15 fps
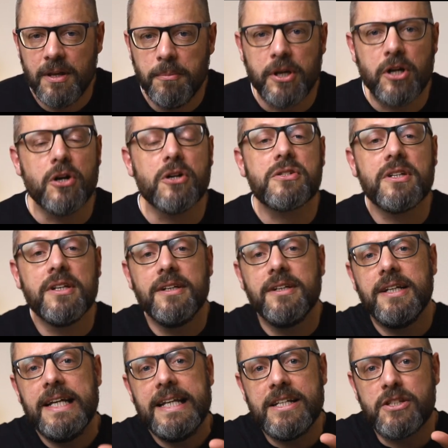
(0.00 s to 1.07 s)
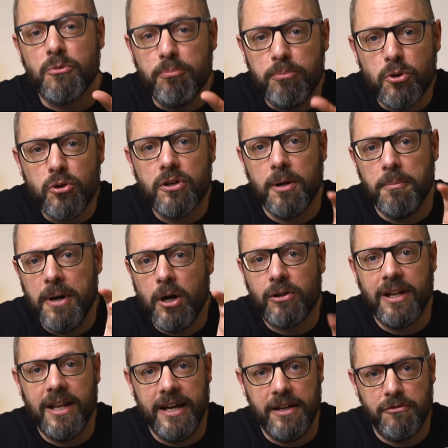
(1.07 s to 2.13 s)
because it is a book about
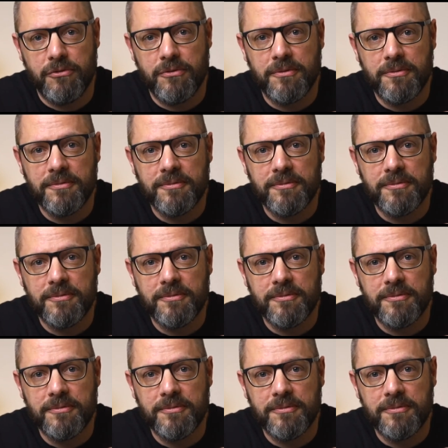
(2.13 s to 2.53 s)
life.